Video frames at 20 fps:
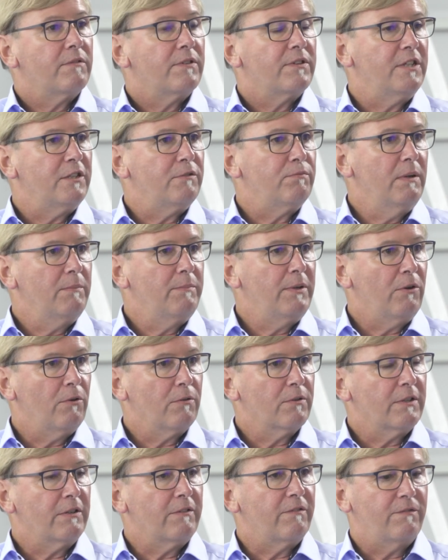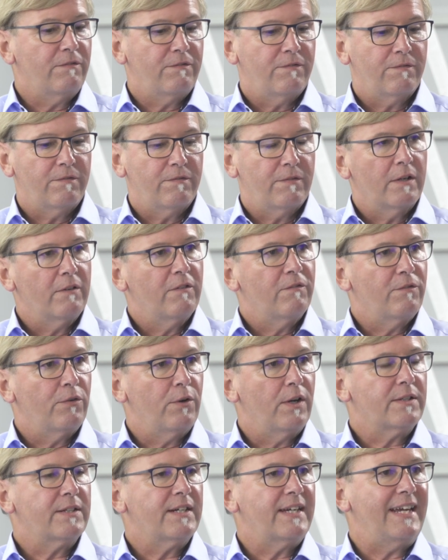This will be also a
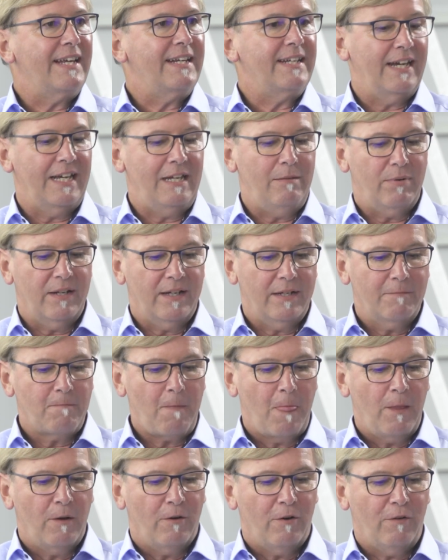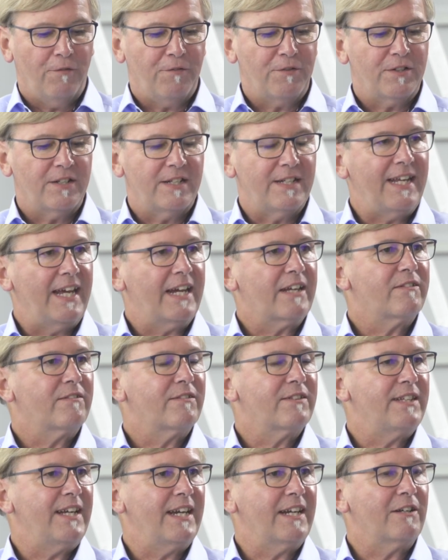further enabler of the
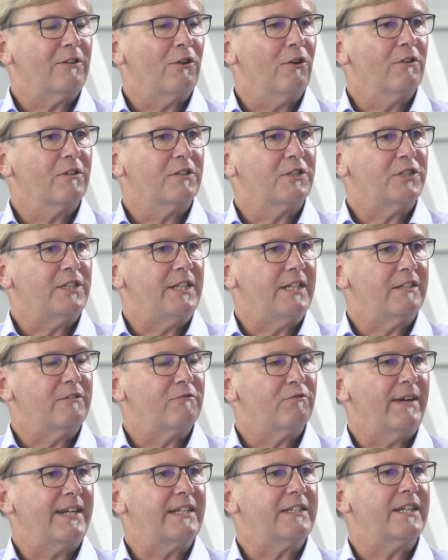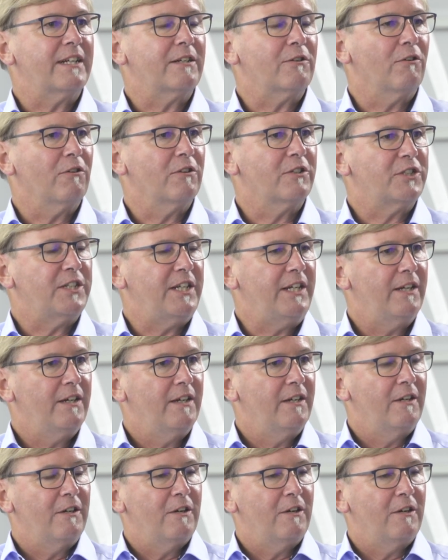next technology, trend technology,